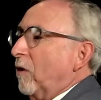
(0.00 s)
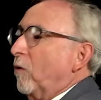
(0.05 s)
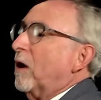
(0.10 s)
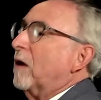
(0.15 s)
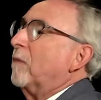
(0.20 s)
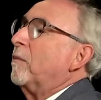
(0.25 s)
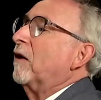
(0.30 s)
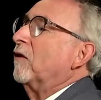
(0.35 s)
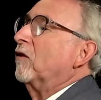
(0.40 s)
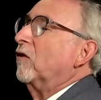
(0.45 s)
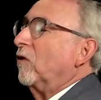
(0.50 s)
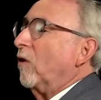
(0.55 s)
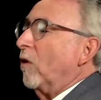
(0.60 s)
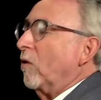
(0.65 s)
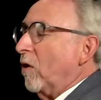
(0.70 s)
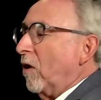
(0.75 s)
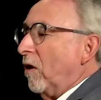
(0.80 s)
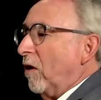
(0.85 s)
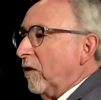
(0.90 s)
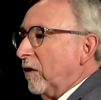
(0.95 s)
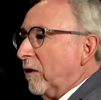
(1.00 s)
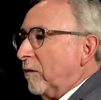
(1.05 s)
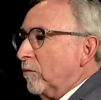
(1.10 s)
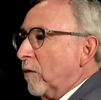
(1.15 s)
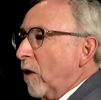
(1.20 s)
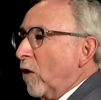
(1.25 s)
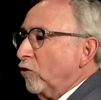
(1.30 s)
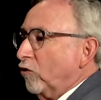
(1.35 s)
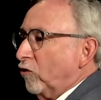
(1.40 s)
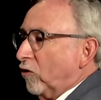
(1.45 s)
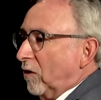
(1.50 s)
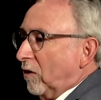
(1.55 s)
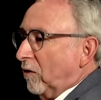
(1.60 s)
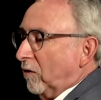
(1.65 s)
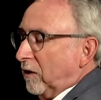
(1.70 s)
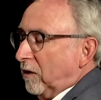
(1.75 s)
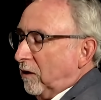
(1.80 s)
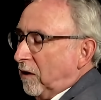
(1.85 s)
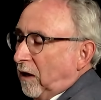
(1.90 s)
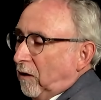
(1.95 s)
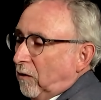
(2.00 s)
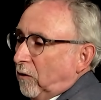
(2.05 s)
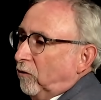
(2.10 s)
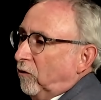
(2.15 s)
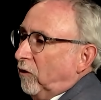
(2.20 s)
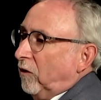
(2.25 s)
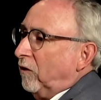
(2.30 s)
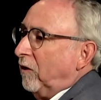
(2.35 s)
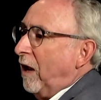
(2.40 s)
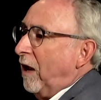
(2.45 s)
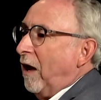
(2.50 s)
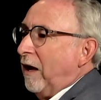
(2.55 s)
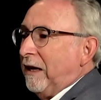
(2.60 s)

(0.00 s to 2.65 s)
What about so-called emotional intelligence?